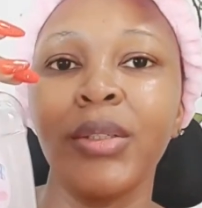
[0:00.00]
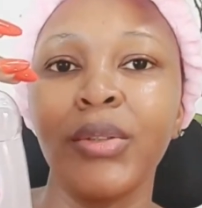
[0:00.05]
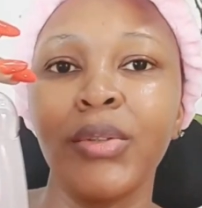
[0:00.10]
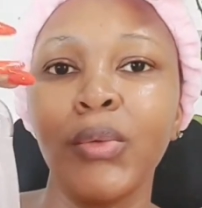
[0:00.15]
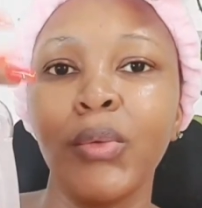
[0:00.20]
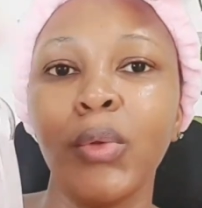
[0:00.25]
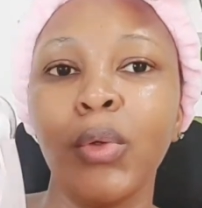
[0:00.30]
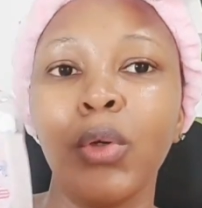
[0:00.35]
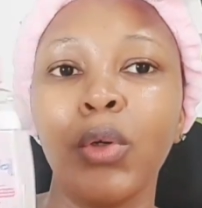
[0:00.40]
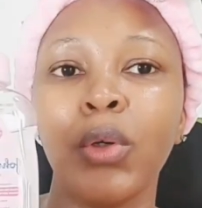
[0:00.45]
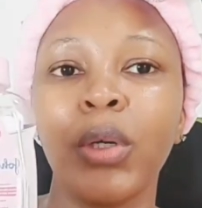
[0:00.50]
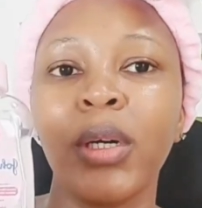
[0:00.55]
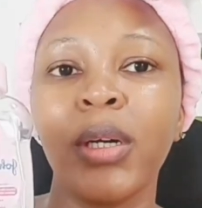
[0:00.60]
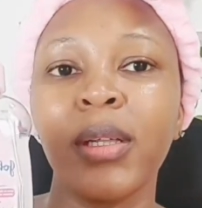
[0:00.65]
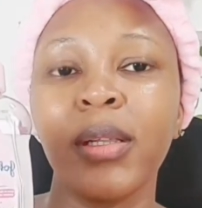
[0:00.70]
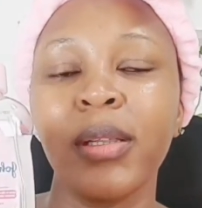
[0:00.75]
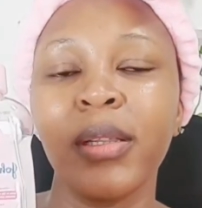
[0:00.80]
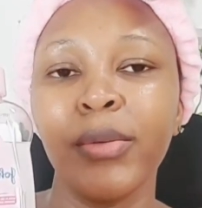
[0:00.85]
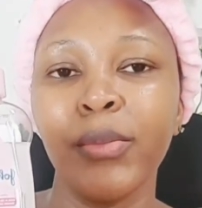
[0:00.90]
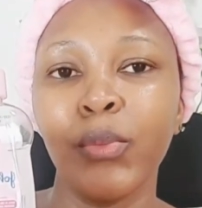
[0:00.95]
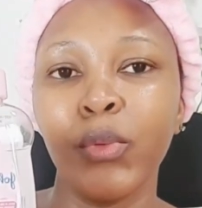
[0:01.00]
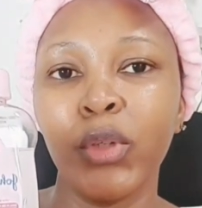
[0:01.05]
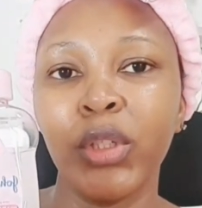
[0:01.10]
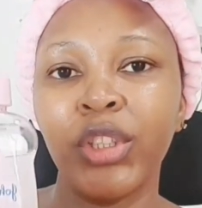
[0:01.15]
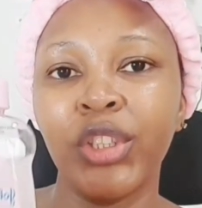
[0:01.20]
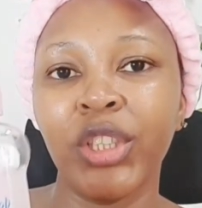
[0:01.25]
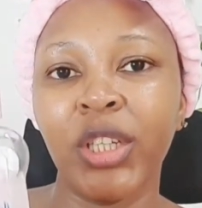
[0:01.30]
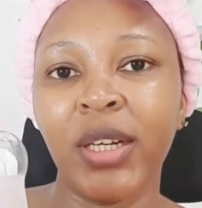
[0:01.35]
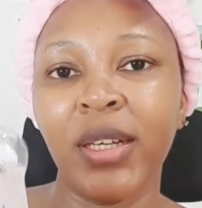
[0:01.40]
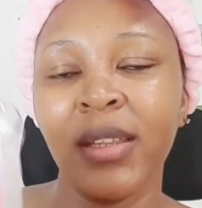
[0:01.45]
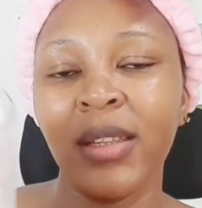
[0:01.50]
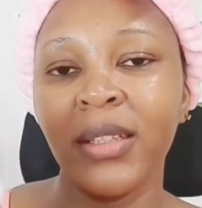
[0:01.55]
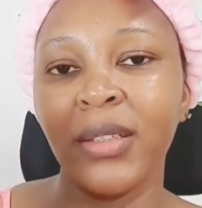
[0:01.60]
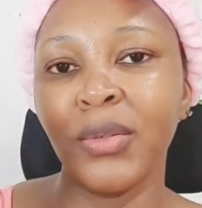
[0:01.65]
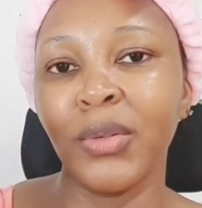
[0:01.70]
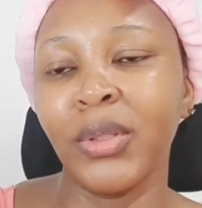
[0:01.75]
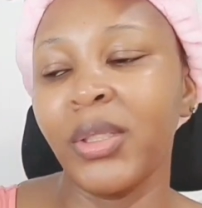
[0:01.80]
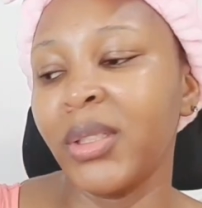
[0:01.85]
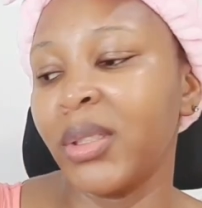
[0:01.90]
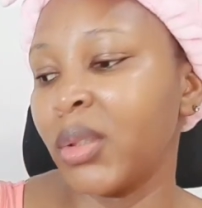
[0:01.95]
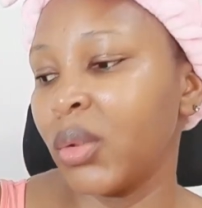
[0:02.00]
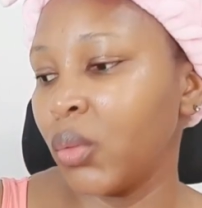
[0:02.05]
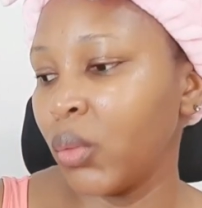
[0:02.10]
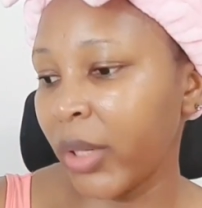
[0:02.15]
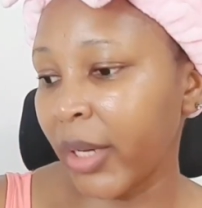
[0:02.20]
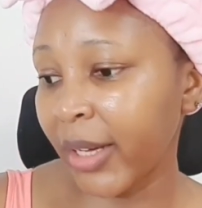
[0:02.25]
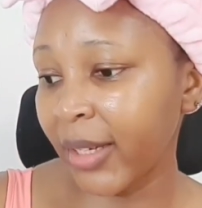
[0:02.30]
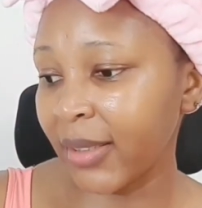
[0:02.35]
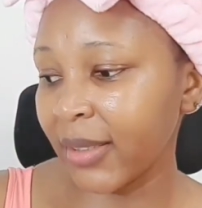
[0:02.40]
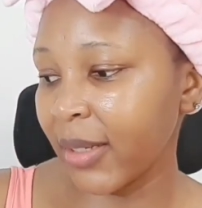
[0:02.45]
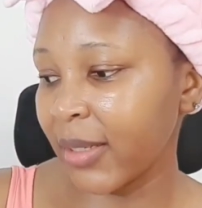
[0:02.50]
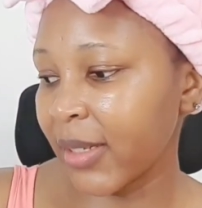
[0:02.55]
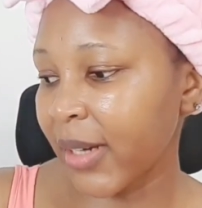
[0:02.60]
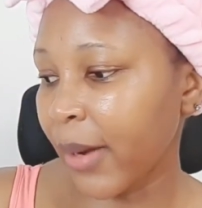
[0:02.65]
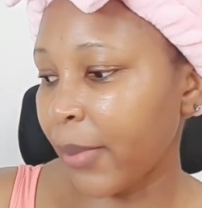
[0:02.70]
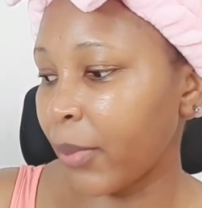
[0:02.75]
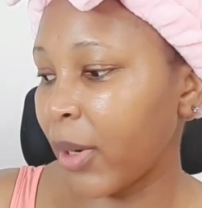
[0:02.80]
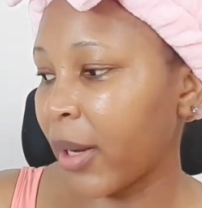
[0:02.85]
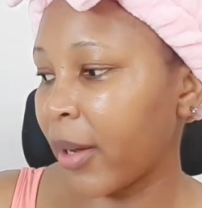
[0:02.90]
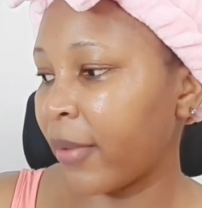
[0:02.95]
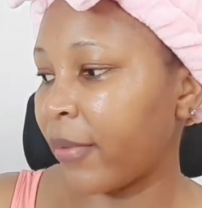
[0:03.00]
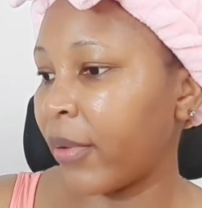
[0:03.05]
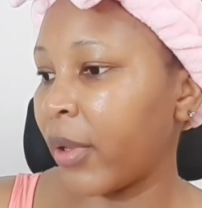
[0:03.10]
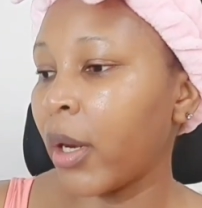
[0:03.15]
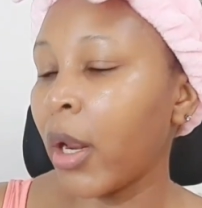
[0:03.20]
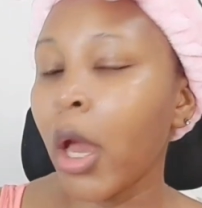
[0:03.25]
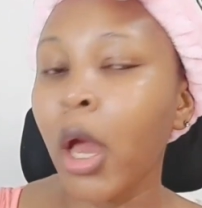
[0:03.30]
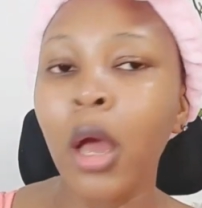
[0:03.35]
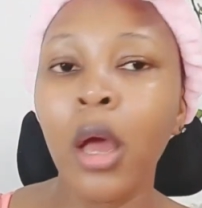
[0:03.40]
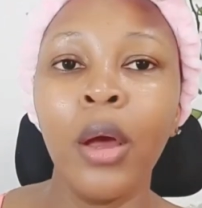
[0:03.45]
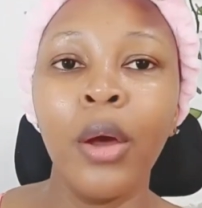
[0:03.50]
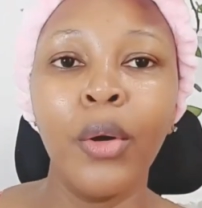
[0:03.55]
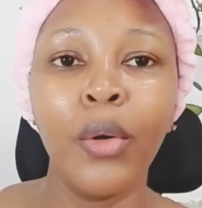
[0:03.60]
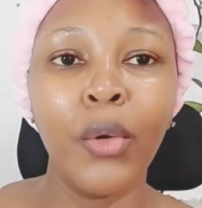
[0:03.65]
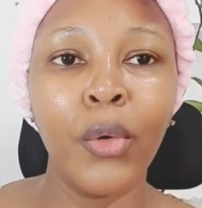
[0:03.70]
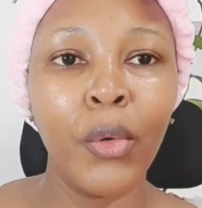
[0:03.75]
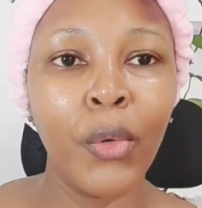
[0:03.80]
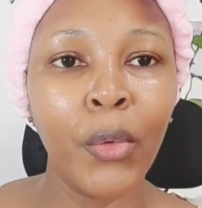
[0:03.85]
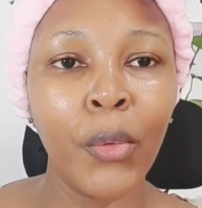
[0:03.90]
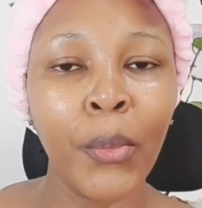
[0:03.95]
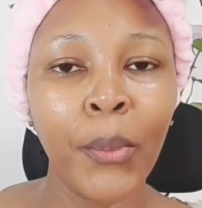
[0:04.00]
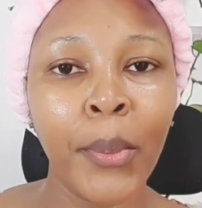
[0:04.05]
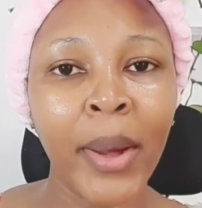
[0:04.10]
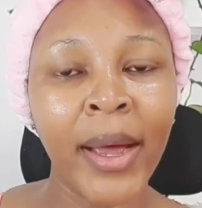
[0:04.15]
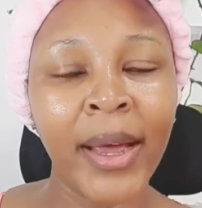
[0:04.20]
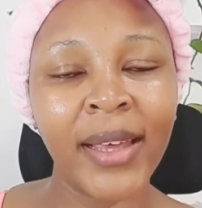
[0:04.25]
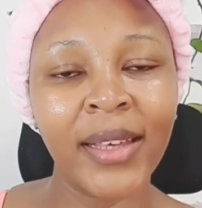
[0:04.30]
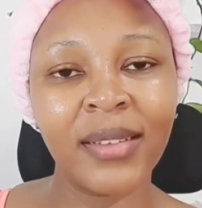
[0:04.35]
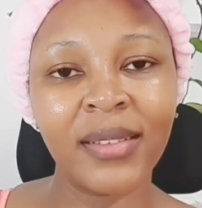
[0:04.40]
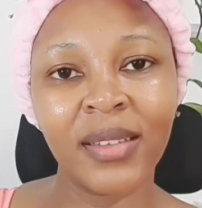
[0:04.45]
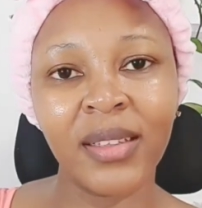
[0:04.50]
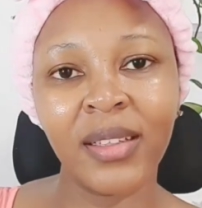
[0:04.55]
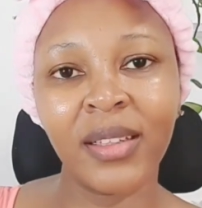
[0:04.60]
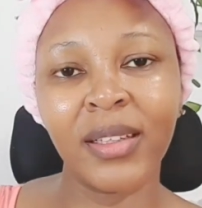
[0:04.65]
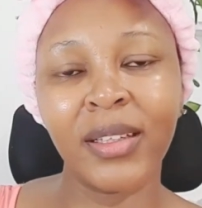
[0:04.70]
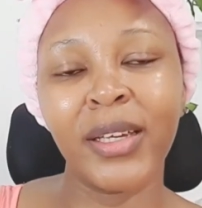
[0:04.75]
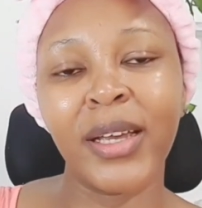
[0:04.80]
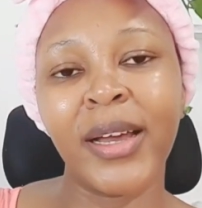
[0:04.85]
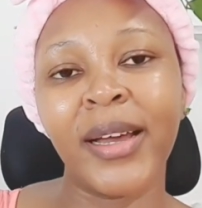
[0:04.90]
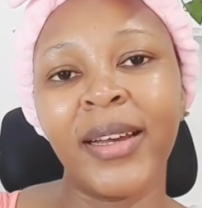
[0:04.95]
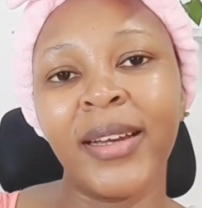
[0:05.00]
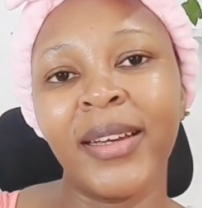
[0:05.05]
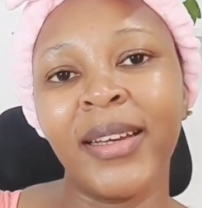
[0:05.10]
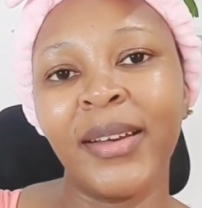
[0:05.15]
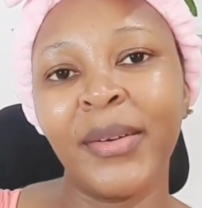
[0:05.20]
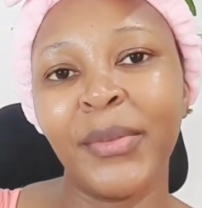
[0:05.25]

to lock the moisture. This one is so nice, and I'm loving all my skincare